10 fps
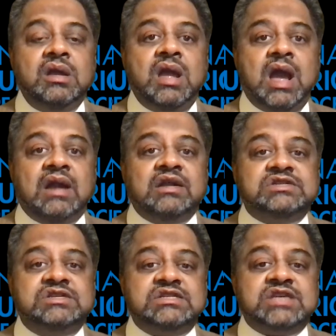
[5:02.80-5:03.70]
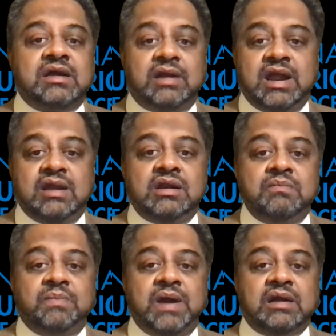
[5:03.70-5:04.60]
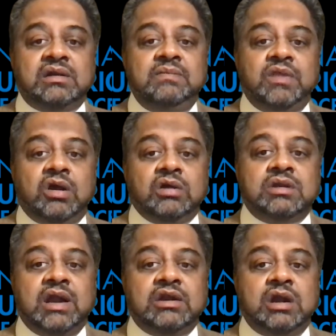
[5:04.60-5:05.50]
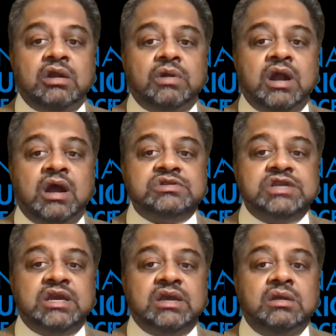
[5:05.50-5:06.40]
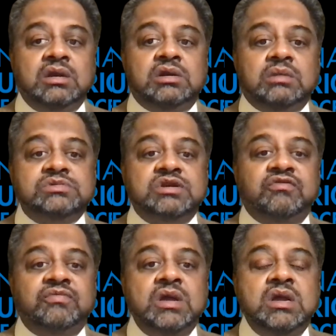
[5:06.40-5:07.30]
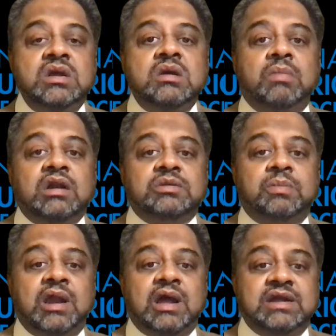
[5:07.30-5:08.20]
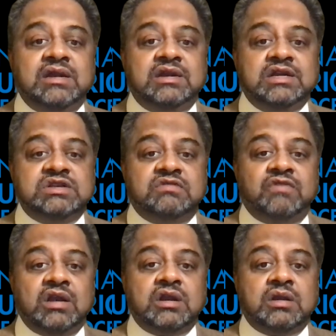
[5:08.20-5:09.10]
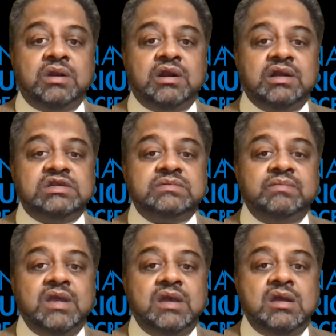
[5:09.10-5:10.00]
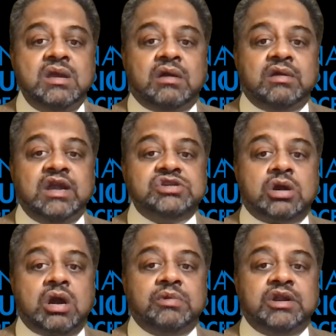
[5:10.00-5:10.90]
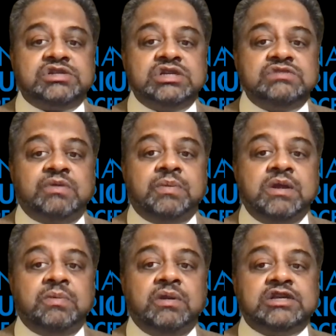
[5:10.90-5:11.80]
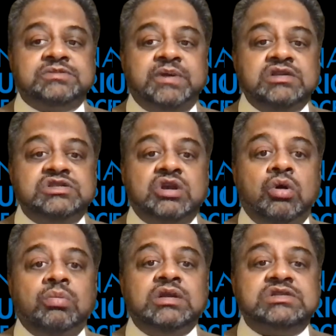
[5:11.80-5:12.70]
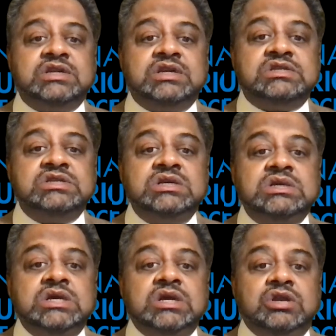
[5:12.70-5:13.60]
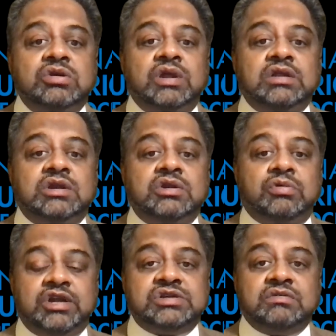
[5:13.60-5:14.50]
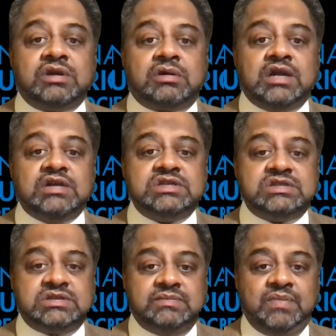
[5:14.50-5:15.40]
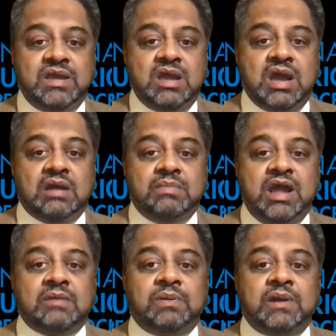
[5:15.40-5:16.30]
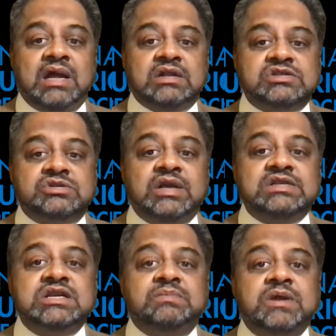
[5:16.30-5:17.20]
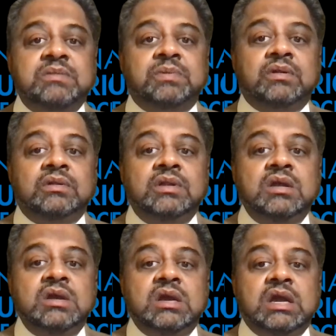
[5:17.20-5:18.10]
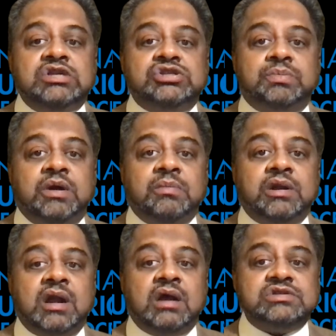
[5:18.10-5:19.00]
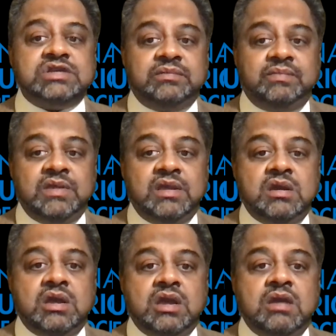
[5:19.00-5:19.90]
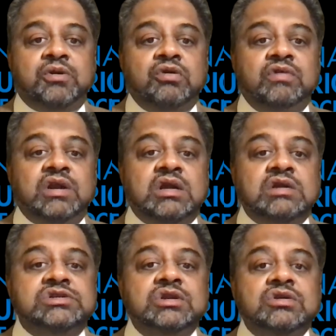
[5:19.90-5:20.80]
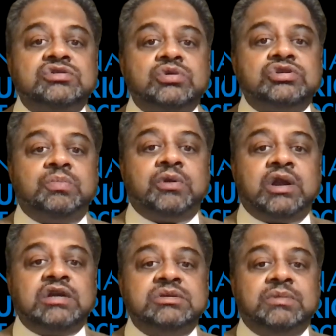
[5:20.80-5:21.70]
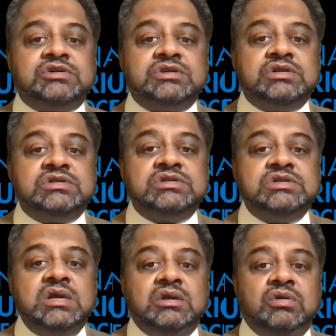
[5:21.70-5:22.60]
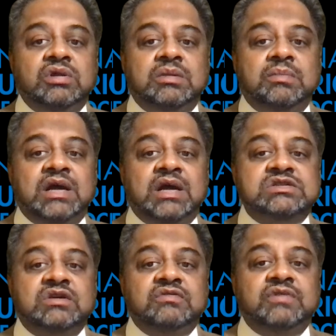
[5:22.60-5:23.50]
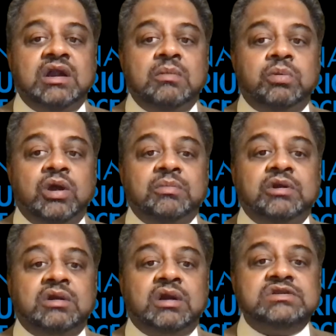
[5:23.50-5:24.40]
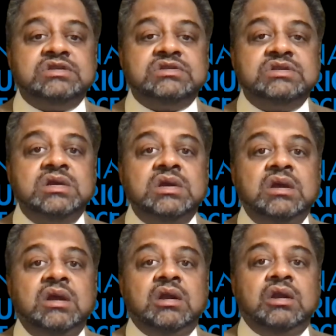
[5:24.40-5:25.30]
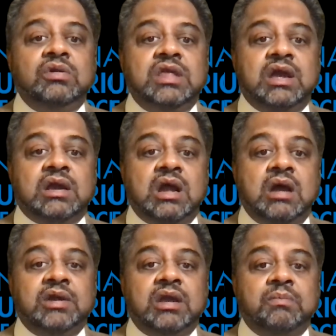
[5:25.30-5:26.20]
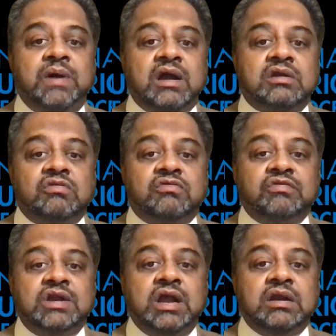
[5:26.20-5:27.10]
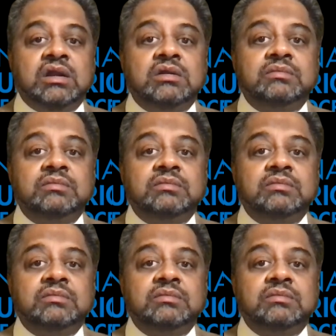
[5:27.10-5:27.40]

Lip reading: and its disaggregated impact on the right to adequate housing in terms of multiple identities and vulnerabilities, arrange accommodations for people experiencing homelessness during the duration of the crisis, and make plans to exit people into permanent housing, improve and continue social protection measures during the massive unemployment crisis due to the economic impact of COVID-19,